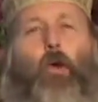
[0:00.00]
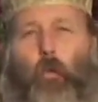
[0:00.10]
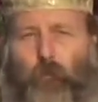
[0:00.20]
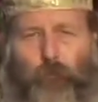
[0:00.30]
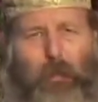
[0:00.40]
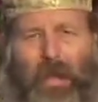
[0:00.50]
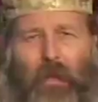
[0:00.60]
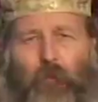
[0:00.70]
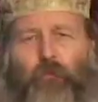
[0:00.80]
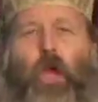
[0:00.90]
which
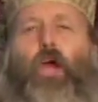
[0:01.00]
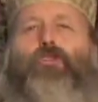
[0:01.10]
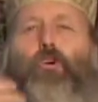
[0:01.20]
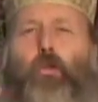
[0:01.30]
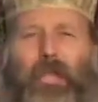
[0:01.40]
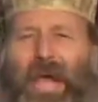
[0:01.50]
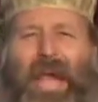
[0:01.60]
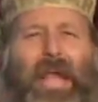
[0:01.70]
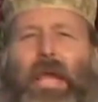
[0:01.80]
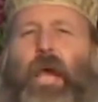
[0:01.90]
means to
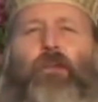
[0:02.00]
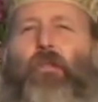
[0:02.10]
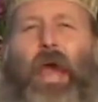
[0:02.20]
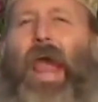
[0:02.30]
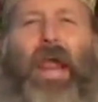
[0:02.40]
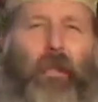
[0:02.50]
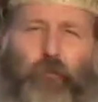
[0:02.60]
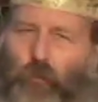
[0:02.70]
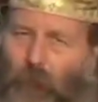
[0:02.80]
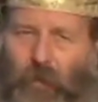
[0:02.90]
lay into the
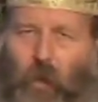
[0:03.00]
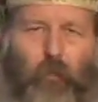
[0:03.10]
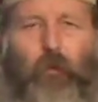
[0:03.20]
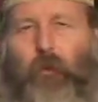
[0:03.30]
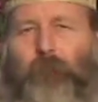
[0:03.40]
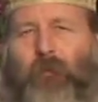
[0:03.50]
hands of another.